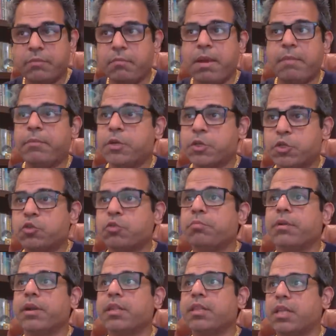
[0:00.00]
And remember,
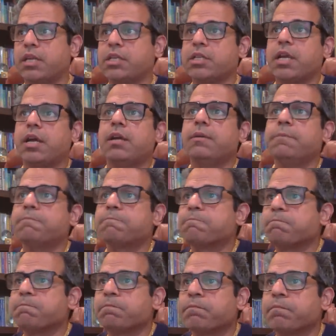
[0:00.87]
Jupiter Dasha,
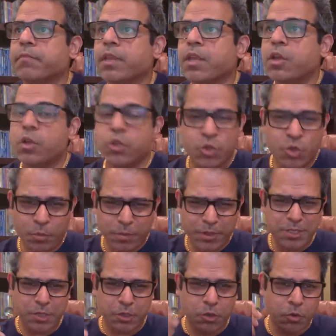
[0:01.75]

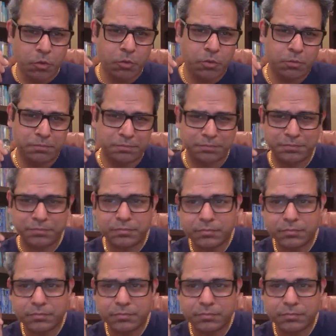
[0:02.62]
Jupiter is a guru.